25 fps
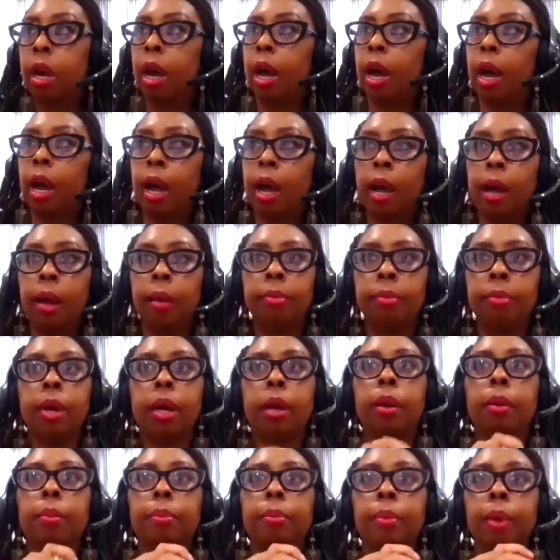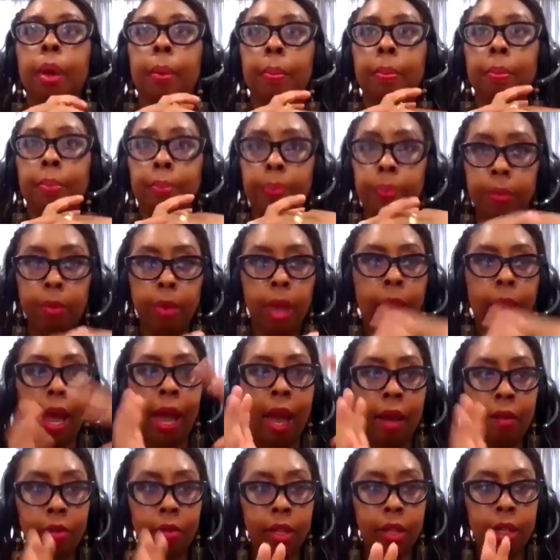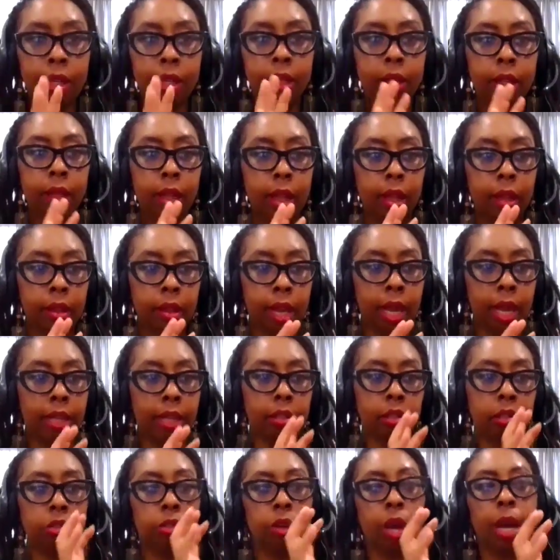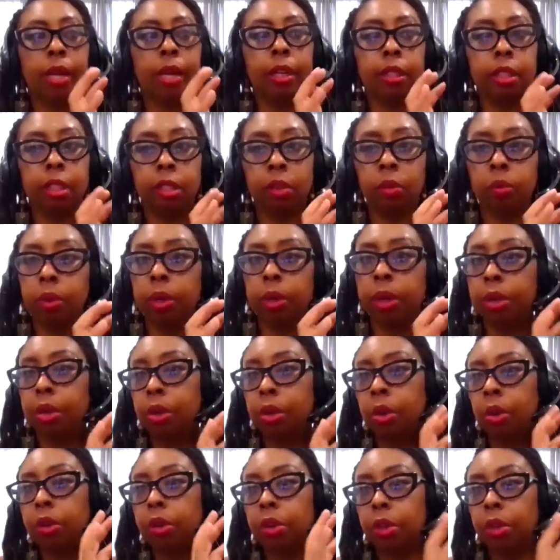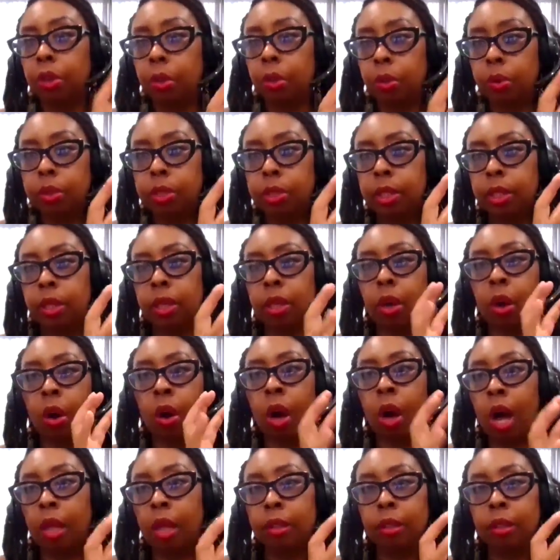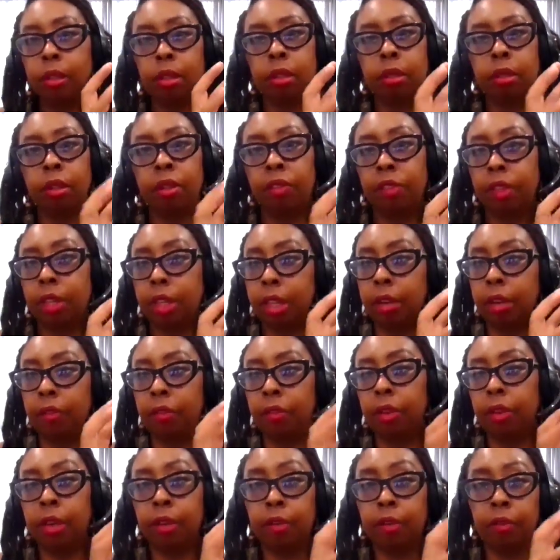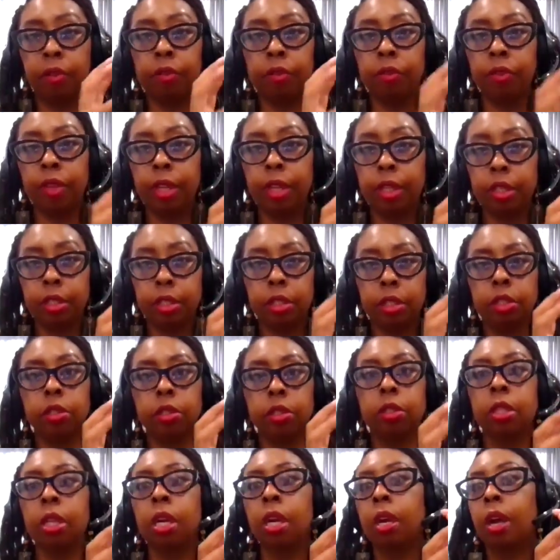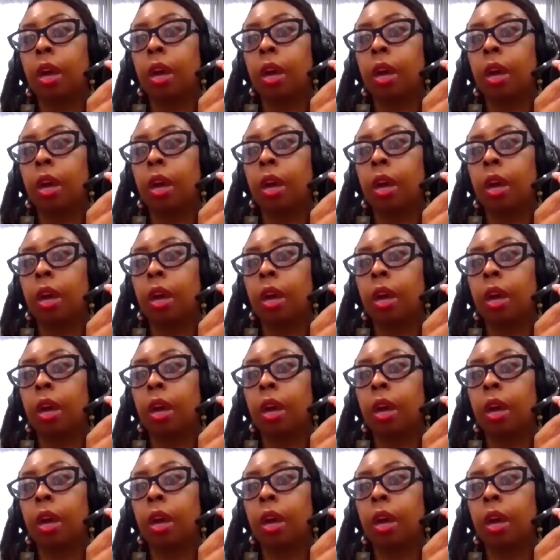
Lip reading: Um, Having that strategy where you're using all the different features